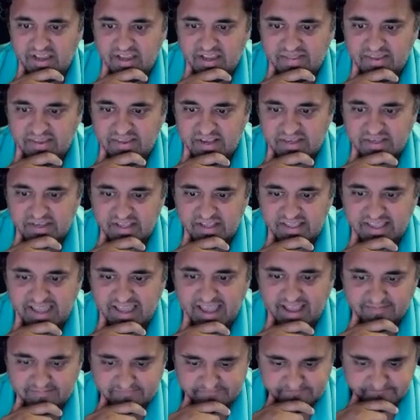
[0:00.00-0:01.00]
things like
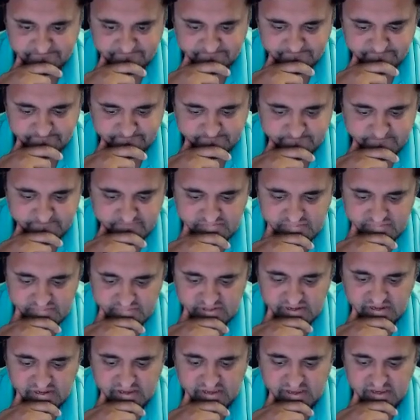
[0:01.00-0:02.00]
that.
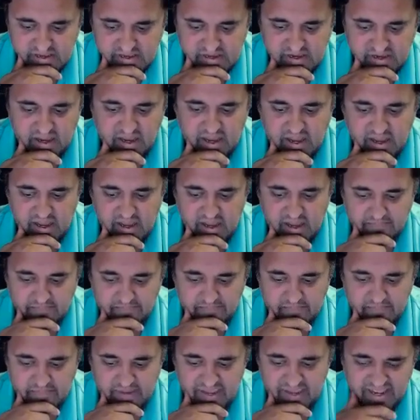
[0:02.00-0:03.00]

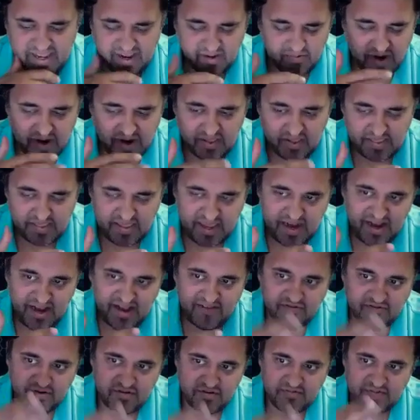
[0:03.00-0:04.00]
And then
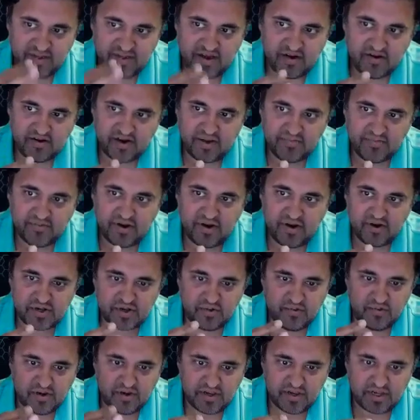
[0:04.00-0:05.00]
after there a couple of years,
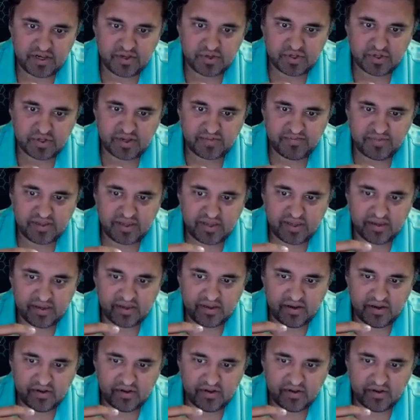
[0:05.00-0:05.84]
I wanted to do something.